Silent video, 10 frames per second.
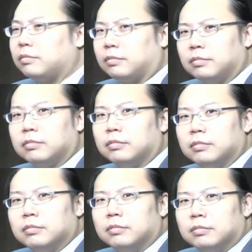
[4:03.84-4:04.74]

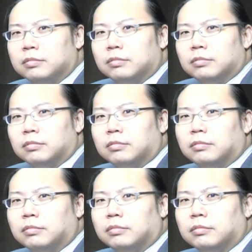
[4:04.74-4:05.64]

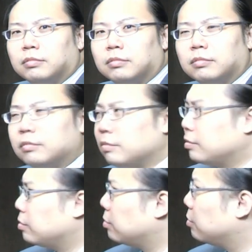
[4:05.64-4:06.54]

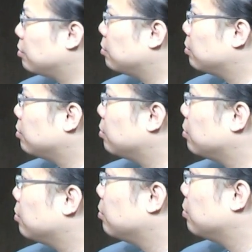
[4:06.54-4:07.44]
This person isn't speaking.